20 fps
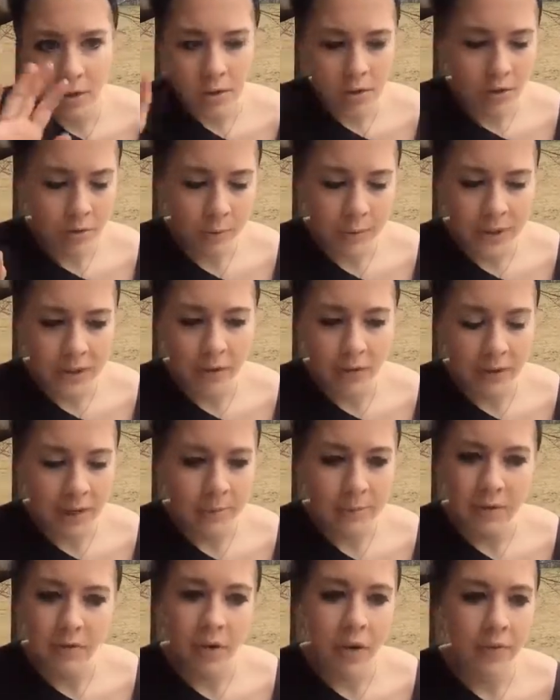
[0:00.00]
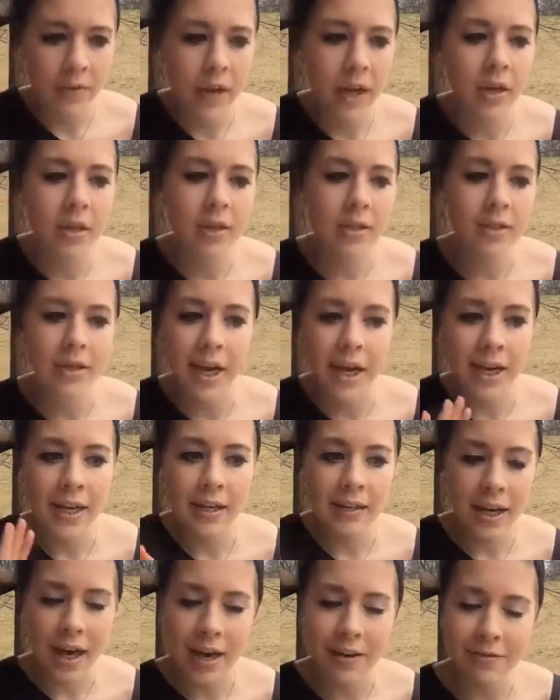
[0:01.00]
Please don't get me wrong there, because I
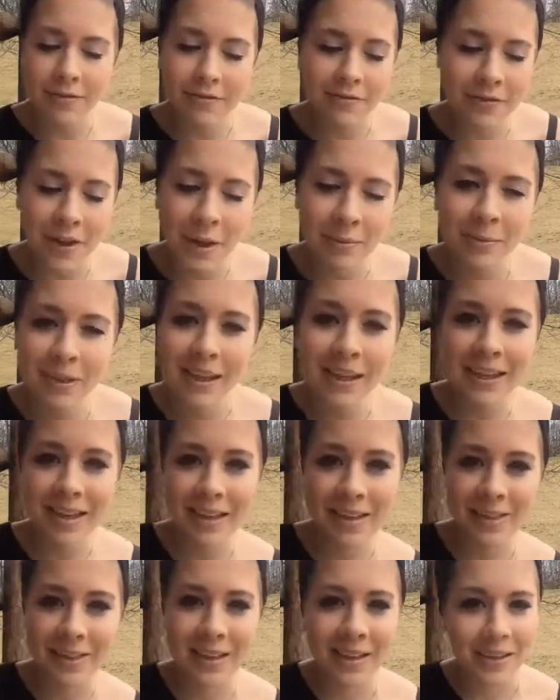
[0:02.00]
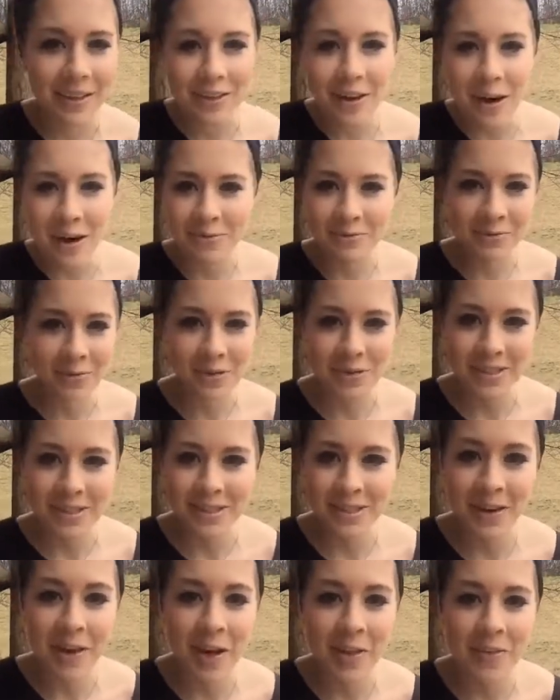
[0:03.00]
have family in the armed forces and
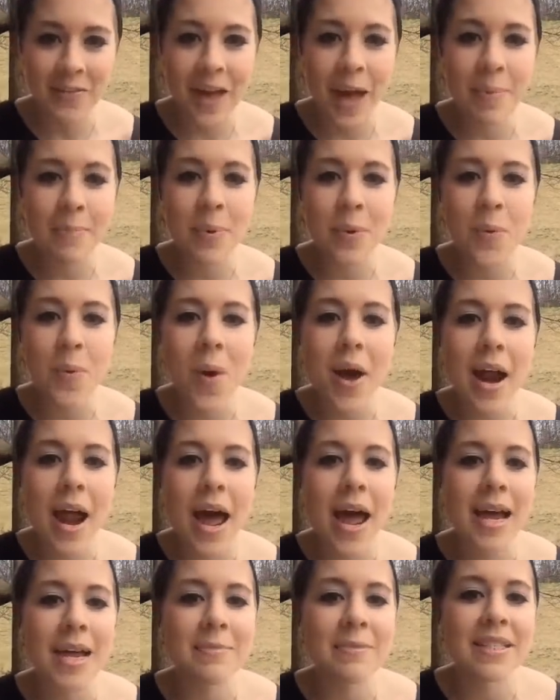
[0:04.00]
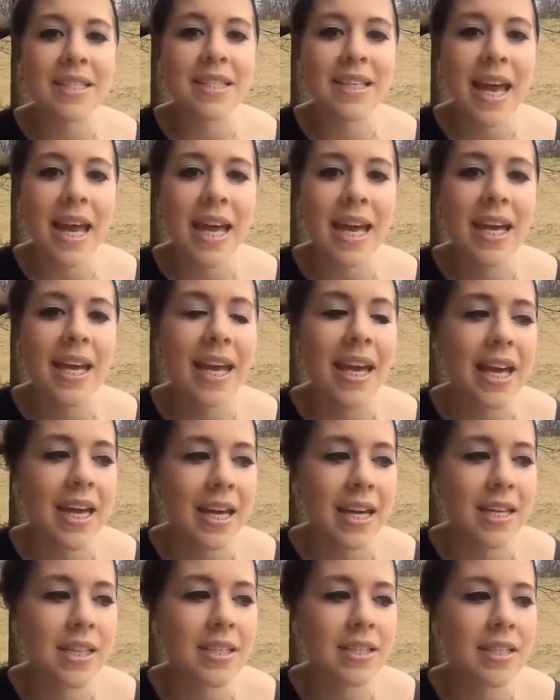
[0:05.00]
all of that. But what I am saying
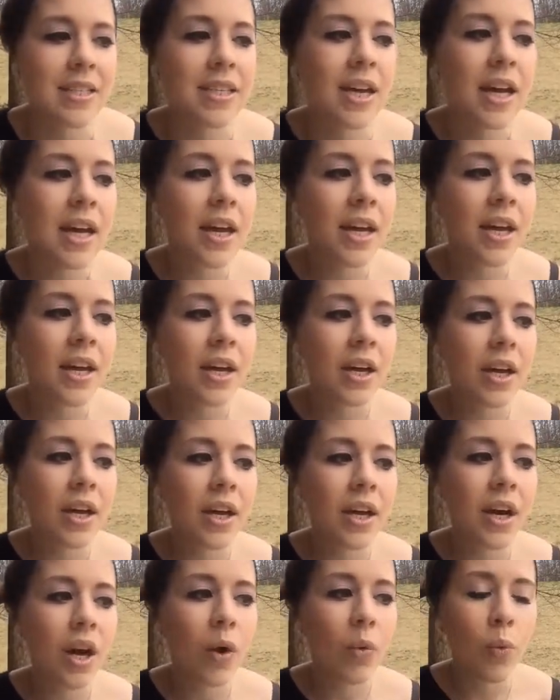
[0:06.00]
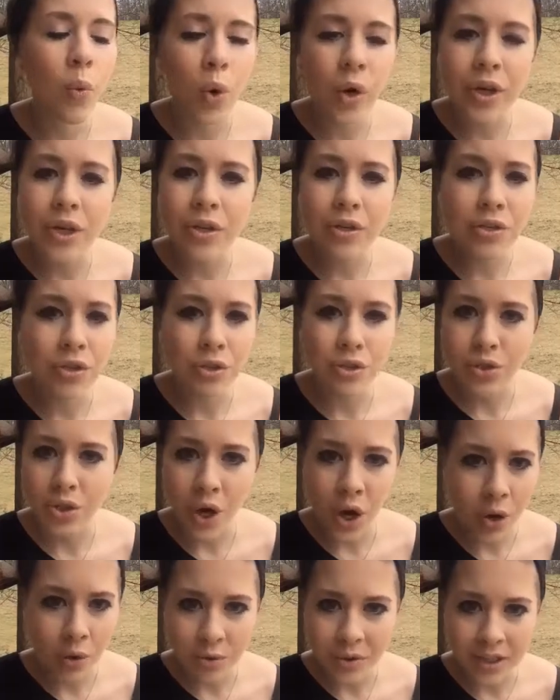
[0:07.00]
is warriors are
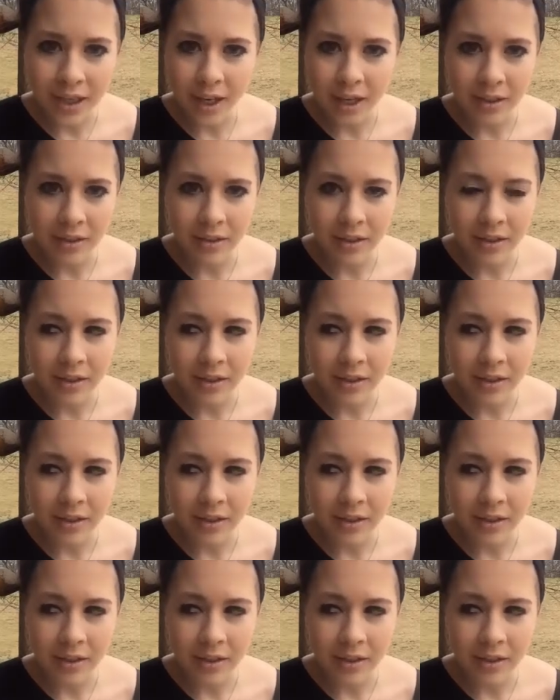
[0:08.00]
chosen,